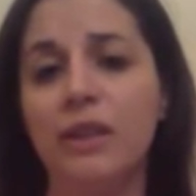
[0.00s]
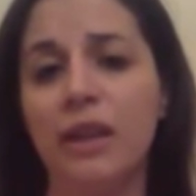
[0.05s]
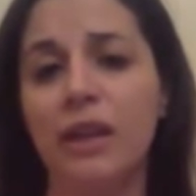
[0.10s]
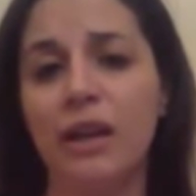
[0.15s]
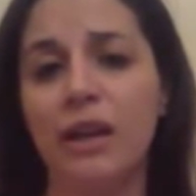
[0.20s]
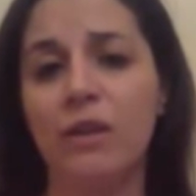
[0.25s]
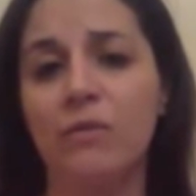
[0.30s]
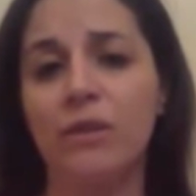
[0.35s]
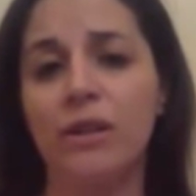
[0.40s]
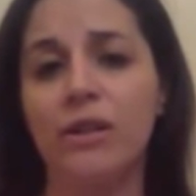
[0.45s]

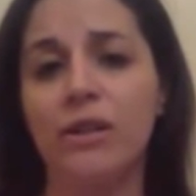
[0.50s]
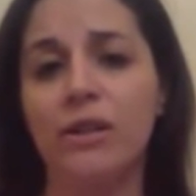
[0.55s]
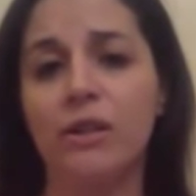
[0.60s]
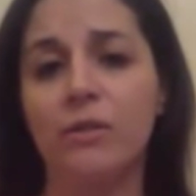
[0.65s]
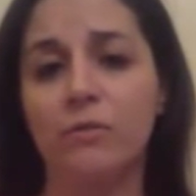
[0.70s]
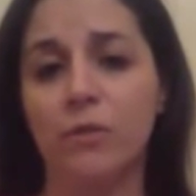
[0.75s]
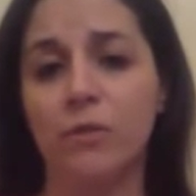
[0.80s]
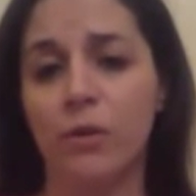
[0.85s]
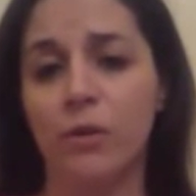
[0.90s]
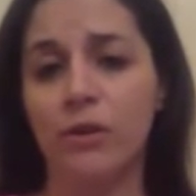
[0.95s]
King originally
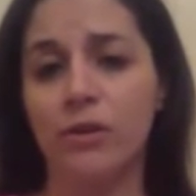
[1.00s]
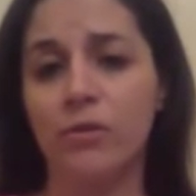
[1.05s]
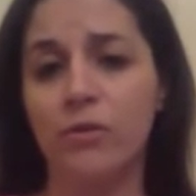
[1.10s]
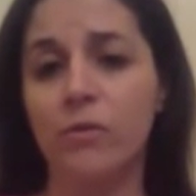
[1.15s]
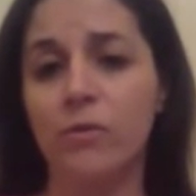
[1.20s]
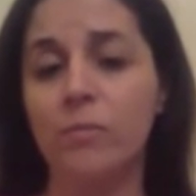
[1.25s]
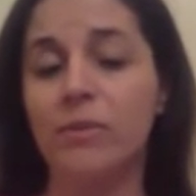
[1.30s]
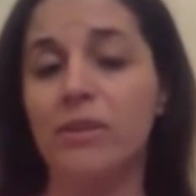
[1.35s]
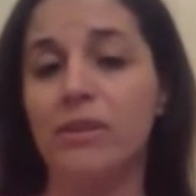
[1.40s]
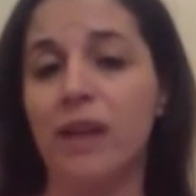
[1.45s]
wrote a
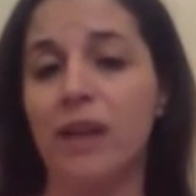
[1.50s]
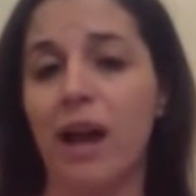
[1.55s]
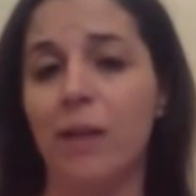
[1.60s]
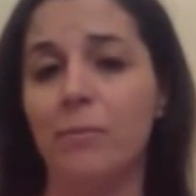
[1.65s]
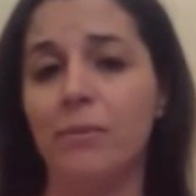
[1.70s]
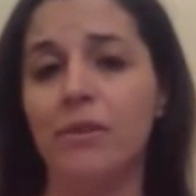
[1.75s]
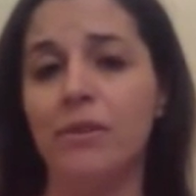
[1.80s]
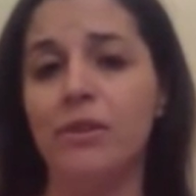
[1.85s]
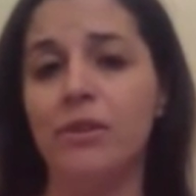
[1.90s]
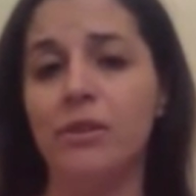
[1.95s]
script
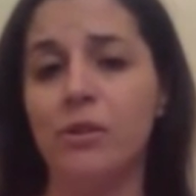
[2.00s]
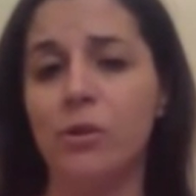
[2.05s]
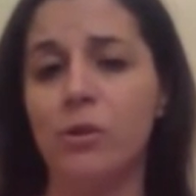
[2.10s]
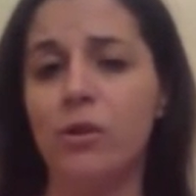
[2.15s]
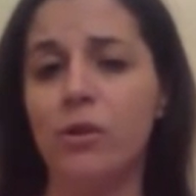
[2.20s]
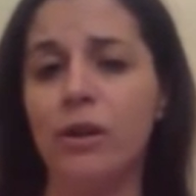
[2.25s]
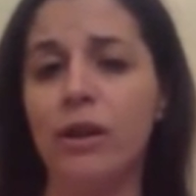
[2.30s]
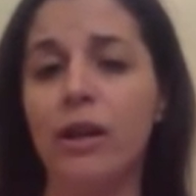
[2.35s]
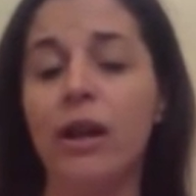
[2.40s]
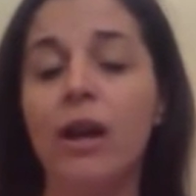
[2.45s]
adapting the
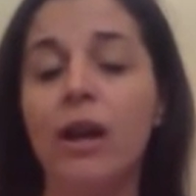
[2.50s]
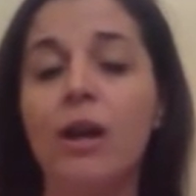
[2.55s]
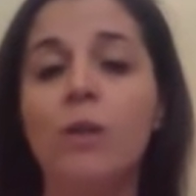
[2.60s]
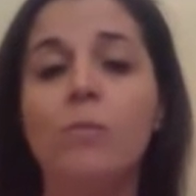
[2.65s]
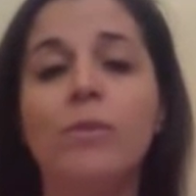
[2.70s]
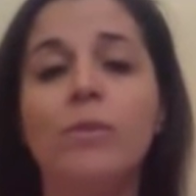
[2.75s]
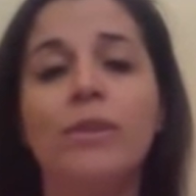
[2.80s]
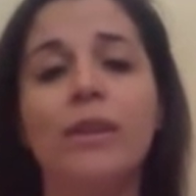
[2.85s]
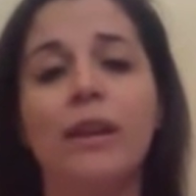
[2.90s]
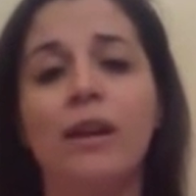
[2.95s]
story,
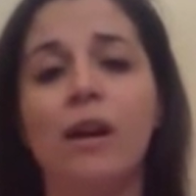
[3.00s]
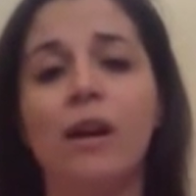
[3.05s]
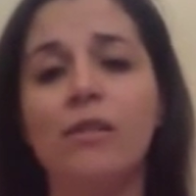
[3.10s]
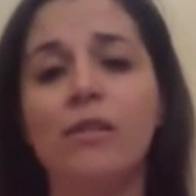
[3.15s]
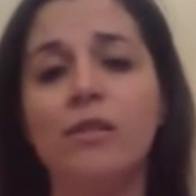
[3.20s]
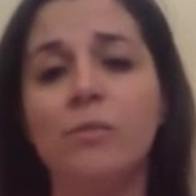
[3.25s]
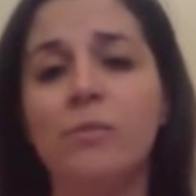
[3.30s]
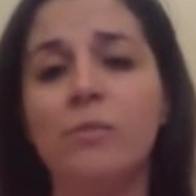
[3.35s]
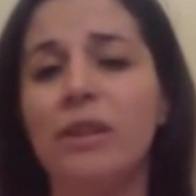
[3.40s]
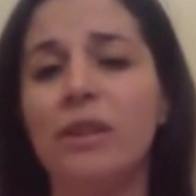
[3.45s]
but they
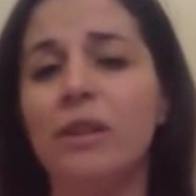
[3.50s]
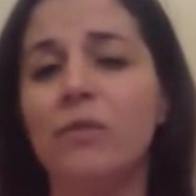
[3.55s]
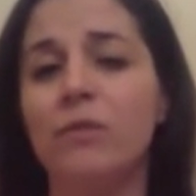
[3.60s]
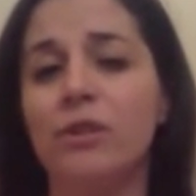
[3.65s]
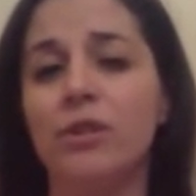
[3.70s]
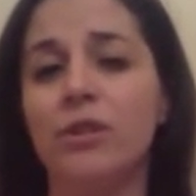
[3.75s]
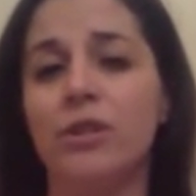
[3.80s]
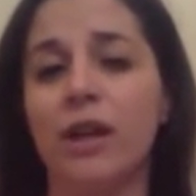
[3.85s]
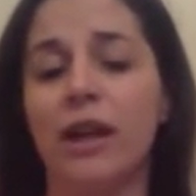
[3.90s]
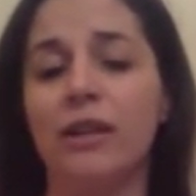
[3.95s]
ultimately
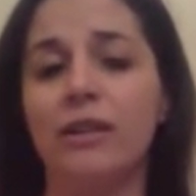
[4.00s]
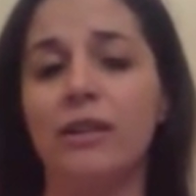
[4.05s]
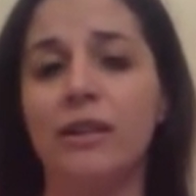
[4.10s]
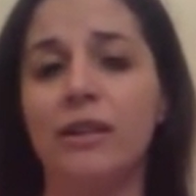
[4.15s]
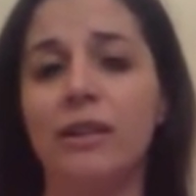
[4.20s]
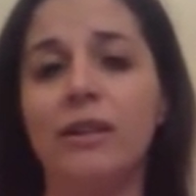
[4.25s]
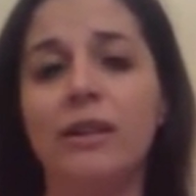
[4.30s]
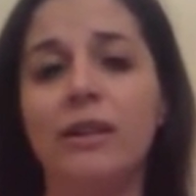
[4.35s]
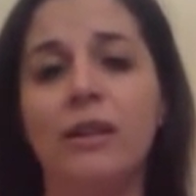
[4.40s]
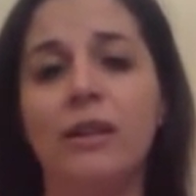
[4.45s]
rejected
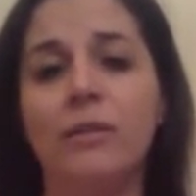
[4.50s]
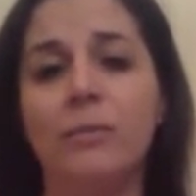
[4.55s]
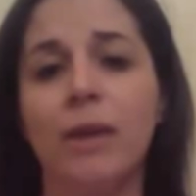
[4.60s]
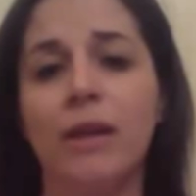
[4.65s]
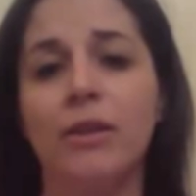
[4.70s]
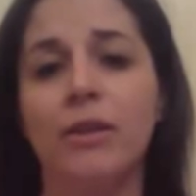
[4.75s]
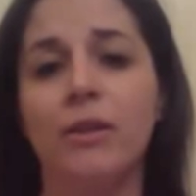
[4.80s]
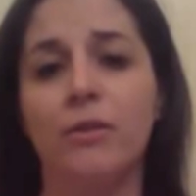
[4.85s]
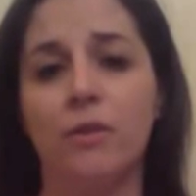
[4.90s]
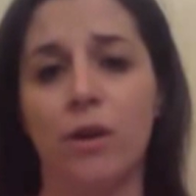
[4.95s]
it and
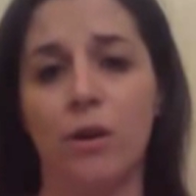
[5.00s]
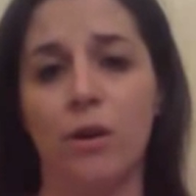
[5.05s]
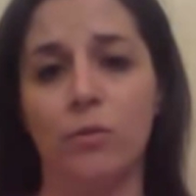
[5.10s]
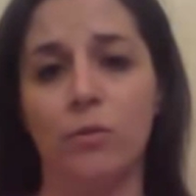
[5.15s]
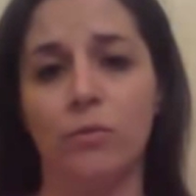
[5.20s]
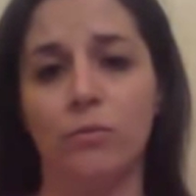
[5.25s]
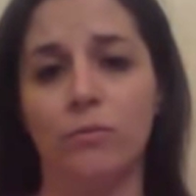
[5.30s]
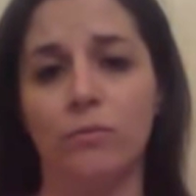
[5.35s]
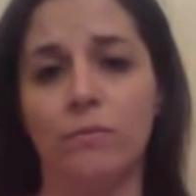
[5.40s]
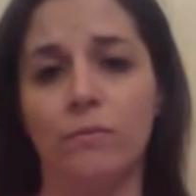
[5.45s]
made their
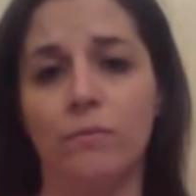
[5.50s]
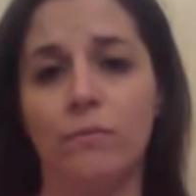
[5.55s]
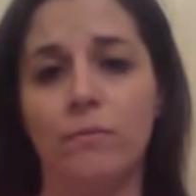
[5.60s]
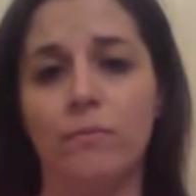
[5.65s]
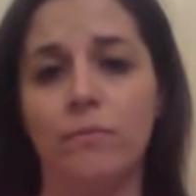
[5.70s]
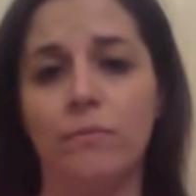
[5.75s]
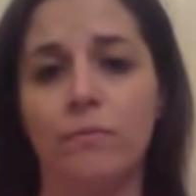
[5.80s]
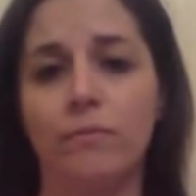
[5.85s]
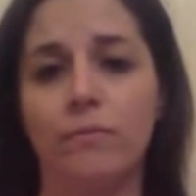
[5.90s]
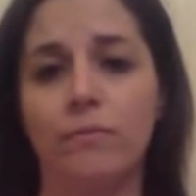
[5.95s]
own.
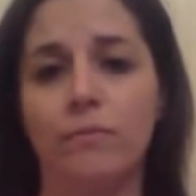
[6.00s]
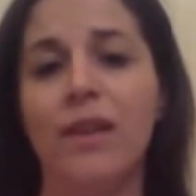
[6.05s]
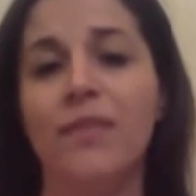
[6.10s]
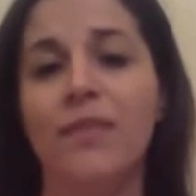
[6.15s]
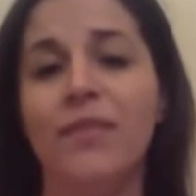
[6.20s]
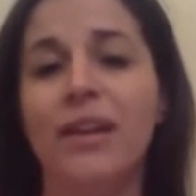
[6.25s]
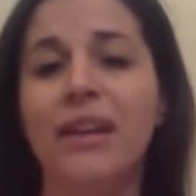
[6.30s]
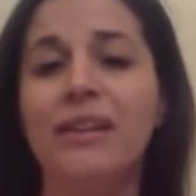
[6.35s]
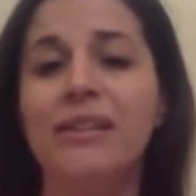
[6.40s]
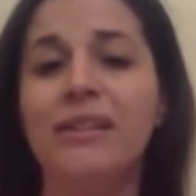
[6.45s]

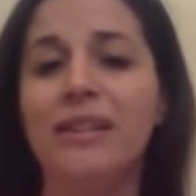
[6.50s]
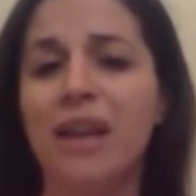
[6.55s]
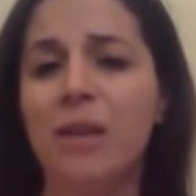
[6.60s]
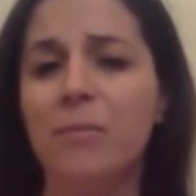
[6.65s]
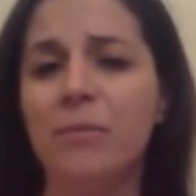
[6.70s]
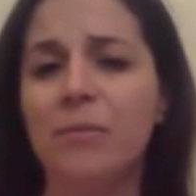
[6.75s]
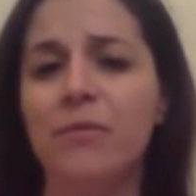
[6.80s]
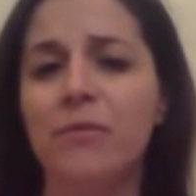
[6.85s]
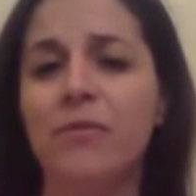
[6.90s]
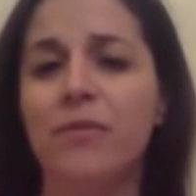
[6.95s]
They attempt
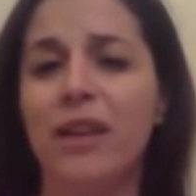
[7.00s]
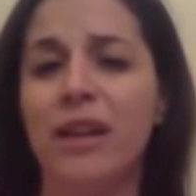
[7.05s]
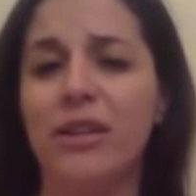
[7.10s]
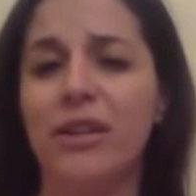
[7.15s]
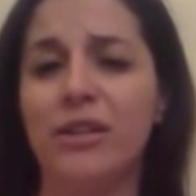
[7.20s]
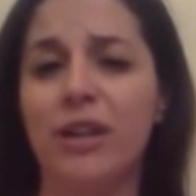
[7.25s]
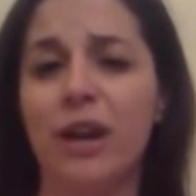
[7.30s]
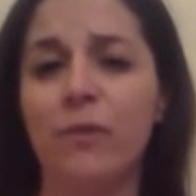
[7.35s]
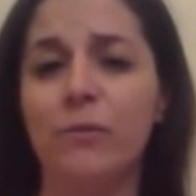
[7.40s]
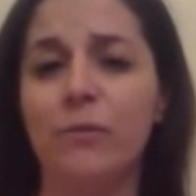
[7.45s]
to flesh
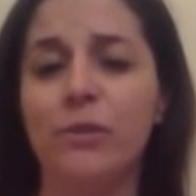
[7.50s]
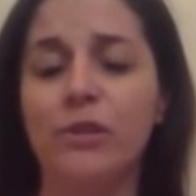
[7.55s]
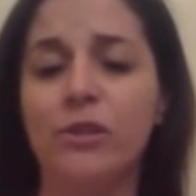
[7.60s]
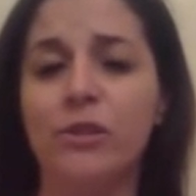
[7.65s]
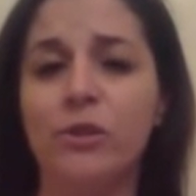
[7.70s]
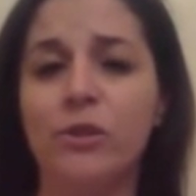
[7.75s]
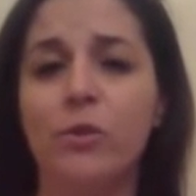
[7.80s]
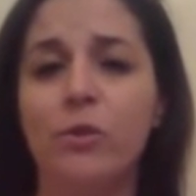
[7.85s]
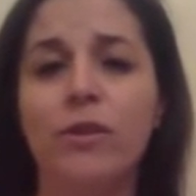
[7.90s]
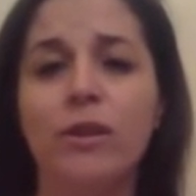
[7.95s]
out the
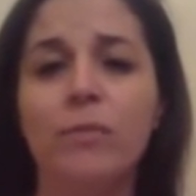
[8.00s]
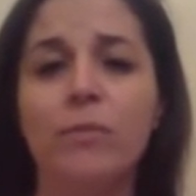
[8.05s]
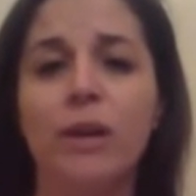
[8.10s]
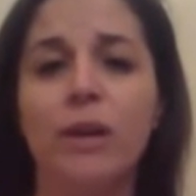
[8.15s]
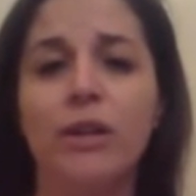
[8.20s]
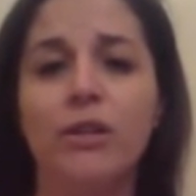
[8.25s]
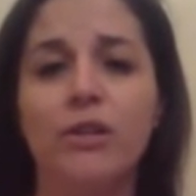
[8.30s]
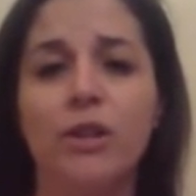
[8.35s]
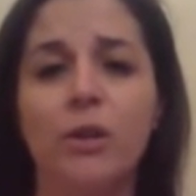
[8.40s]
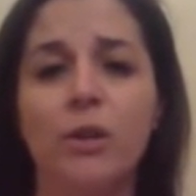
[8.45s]
story by
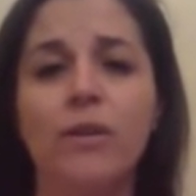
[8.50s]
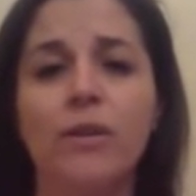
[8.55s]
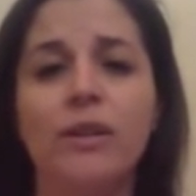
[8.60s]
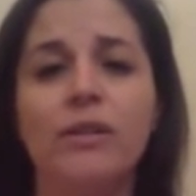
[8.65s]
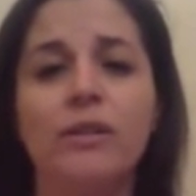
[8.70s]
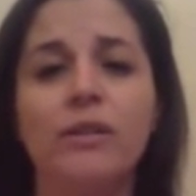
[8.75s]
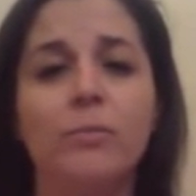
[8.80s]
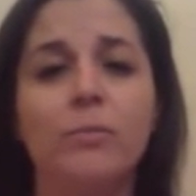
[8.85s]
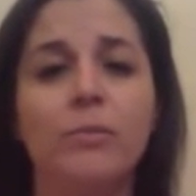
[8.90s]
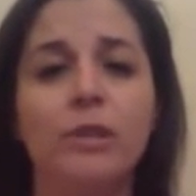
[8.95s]
showing
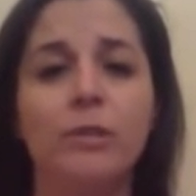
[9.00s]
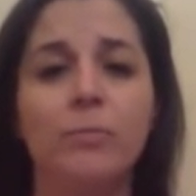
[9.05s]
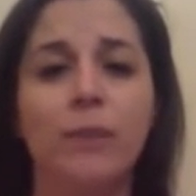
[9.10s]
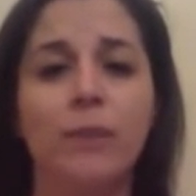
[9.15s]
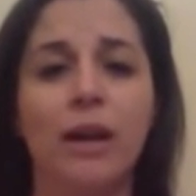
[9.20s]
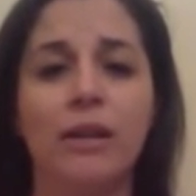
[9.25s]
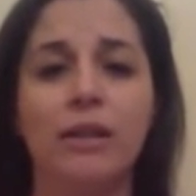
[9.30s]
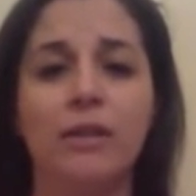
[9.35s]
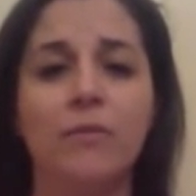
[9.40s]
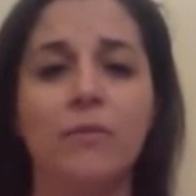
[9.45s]
us the
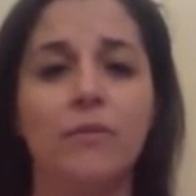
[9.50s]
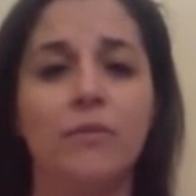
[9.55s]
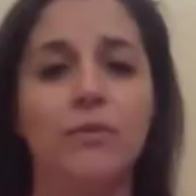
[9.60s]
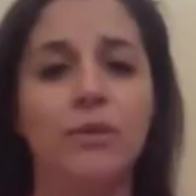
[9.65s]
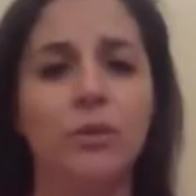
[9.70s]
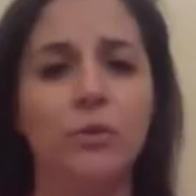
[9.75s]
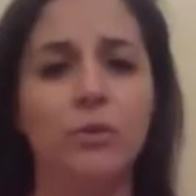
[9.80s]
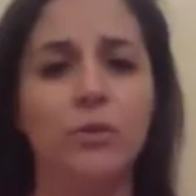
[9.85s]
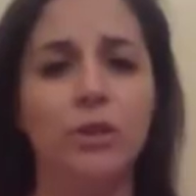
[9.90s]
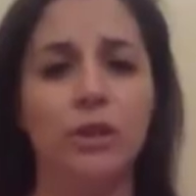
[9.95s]
perspective of
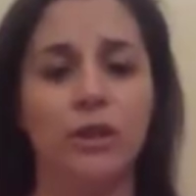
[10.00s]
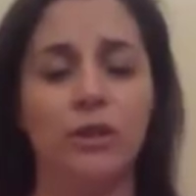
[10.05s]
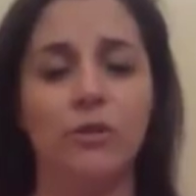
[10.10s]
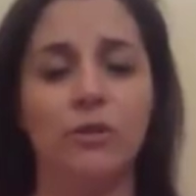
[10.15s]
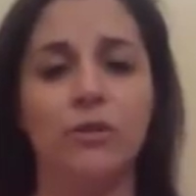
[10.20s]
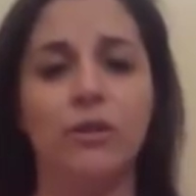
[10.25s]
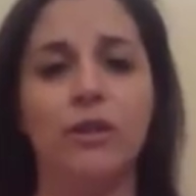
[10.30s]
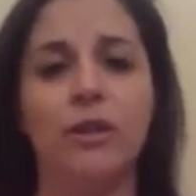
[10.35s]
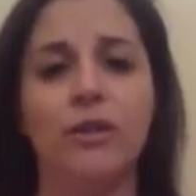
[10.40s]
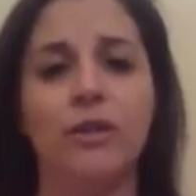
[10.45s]
two
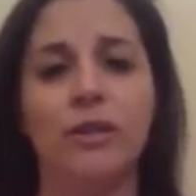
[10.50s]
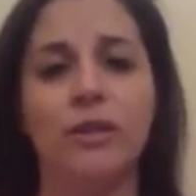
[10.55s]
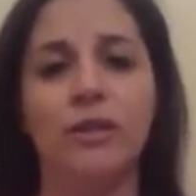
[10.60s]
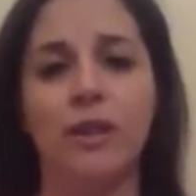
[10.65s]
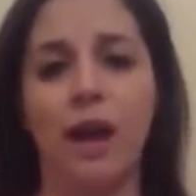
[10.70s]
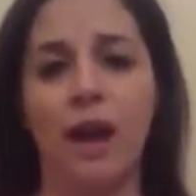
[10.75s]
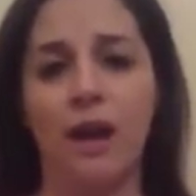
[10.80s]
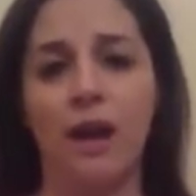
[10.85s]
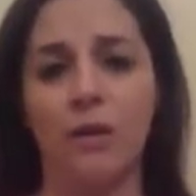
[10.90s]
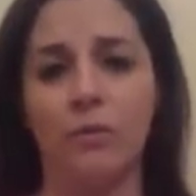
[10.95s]
children in the
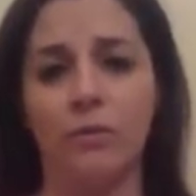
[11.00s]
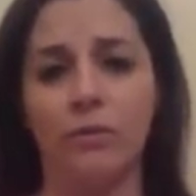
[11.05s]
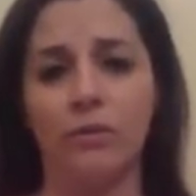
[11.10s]
town.